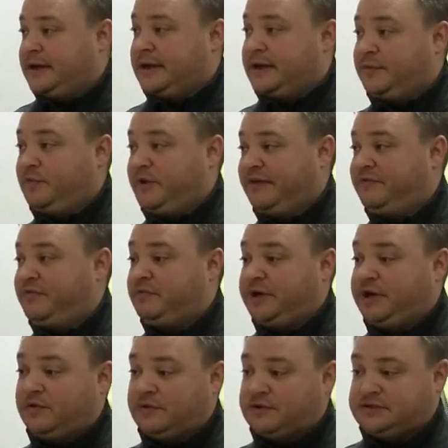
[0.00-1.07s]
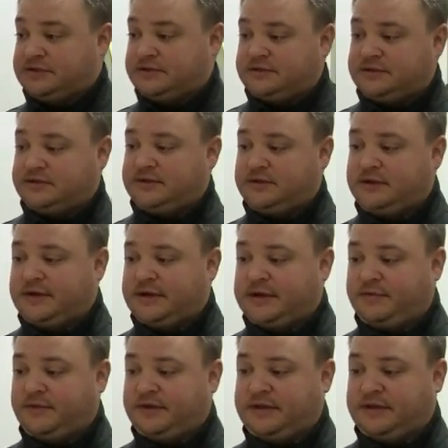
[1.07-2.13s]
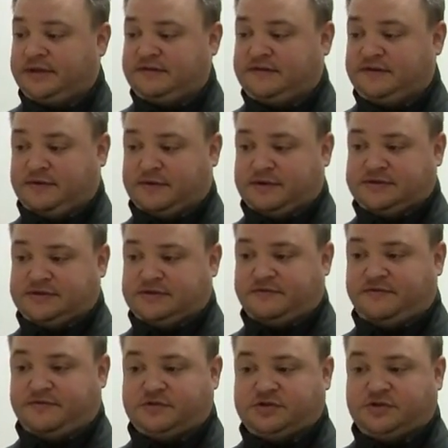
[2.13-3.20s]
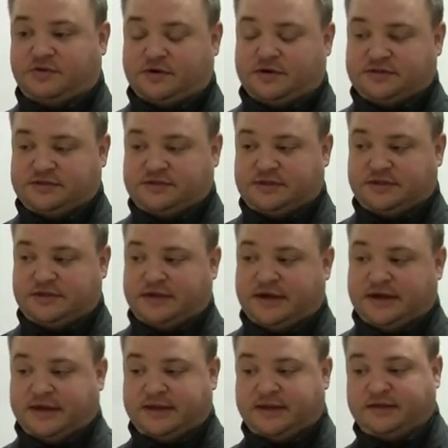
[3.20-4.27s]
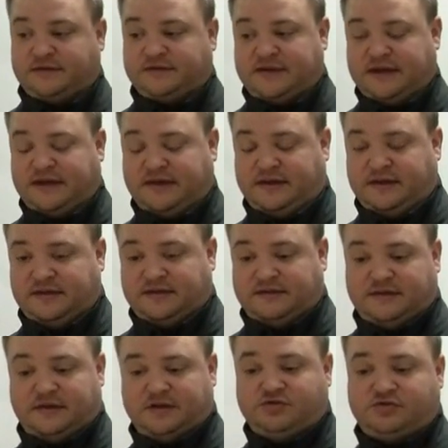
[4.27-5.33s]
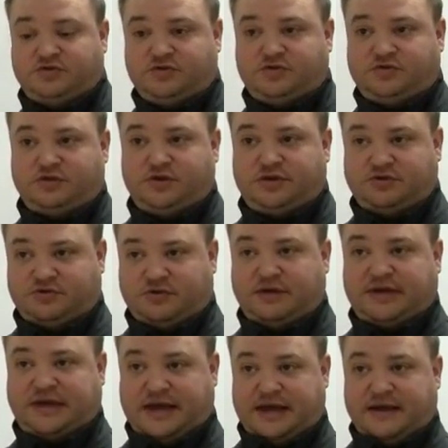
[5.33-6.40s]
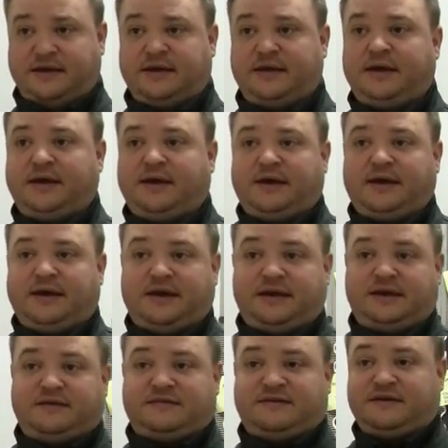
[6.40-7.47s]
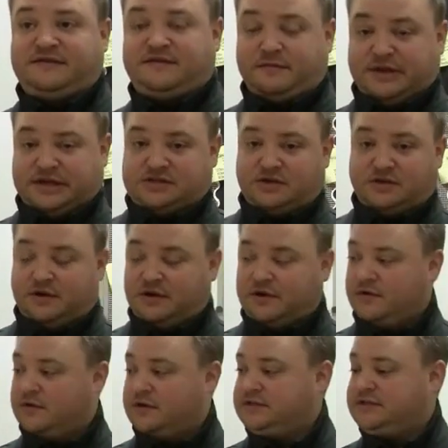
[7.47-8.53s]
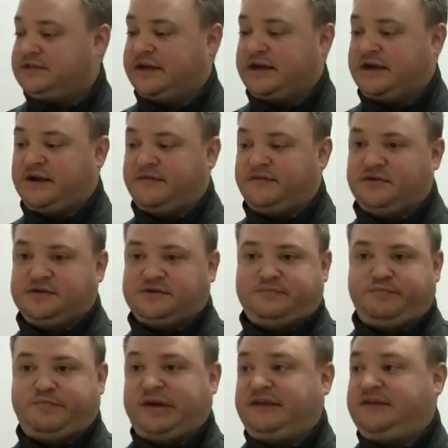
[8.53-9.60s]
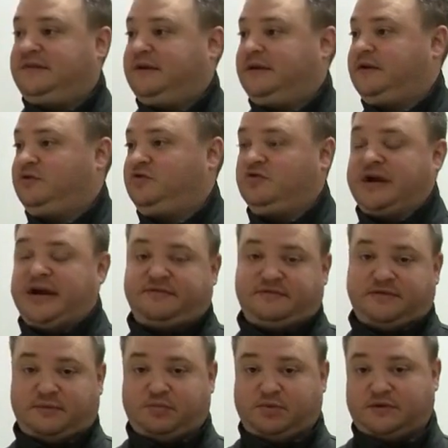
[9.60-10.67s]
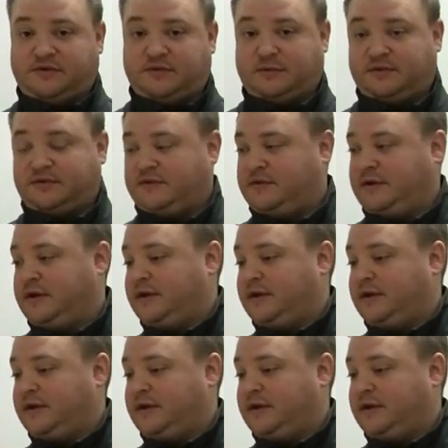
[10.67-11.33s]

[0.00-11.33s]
We have 3 courses in this sequence. The first course that you'll take is Intro to CAD. It is a semester-long course that covers basic drafting principles.